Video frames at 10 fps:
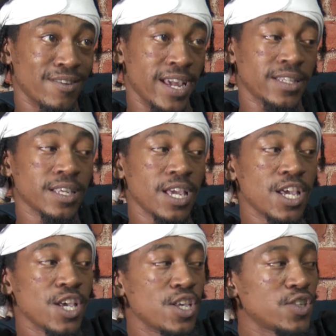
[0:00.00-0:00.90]
Right. Mm
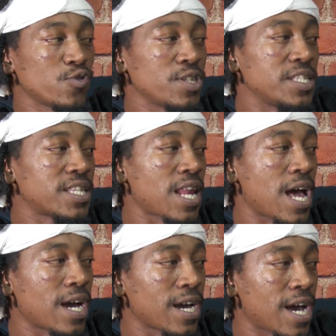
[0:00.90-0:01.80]
-hmm. So the
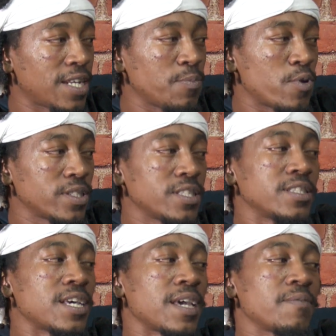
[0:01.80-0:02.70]
slang at the point in
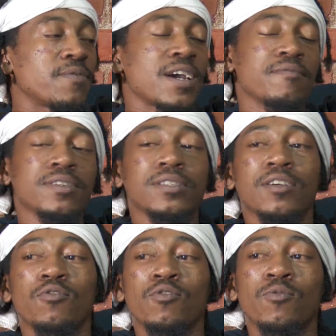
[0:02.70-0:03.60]
time five years ago